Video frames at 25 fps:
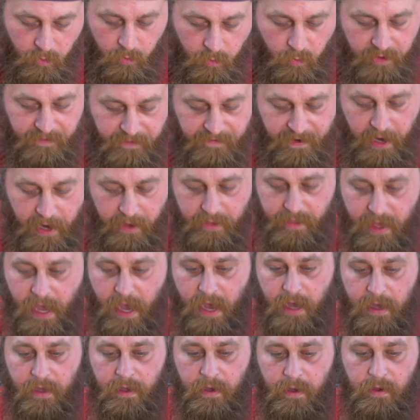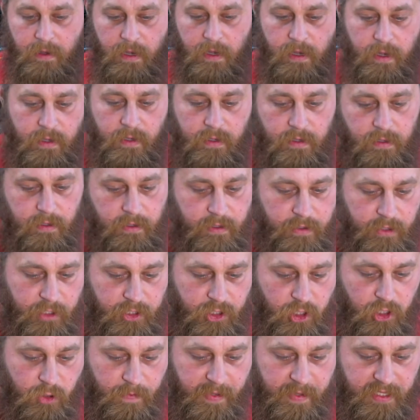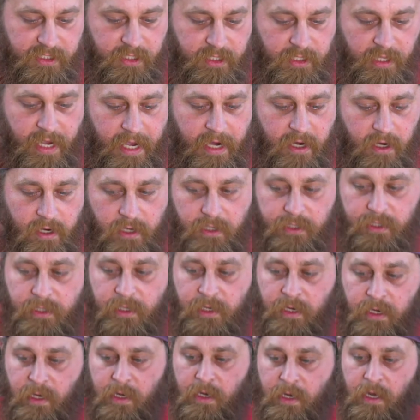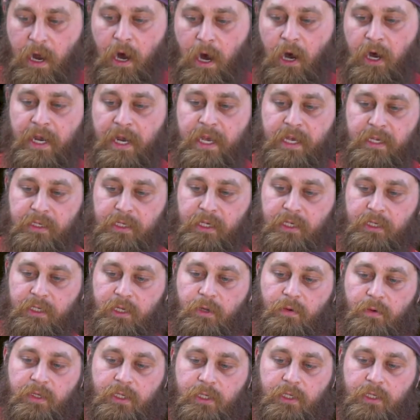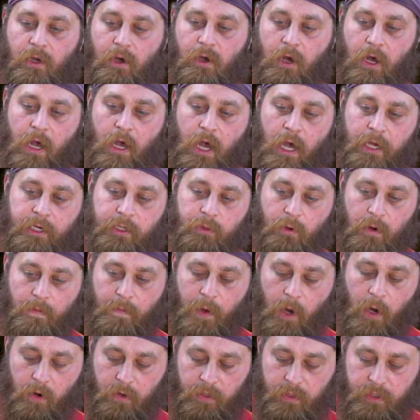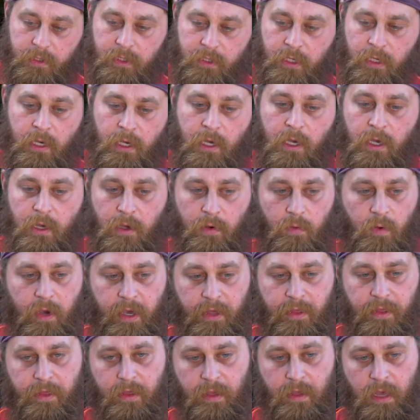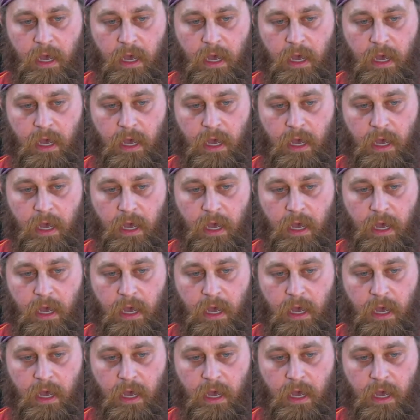We found that the tube insulators are easiest to install onto a post with